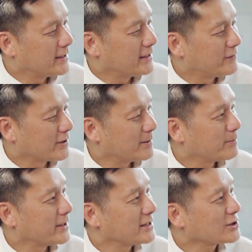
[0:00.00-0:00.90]
If you can't
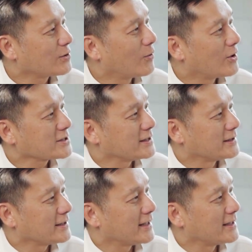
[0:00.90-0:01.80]
play squash and
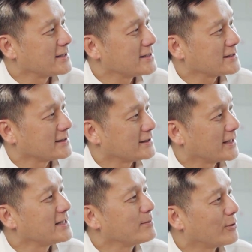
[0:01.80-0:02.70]
tennis and
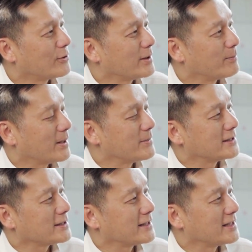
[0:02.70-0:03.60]
anymore and badminton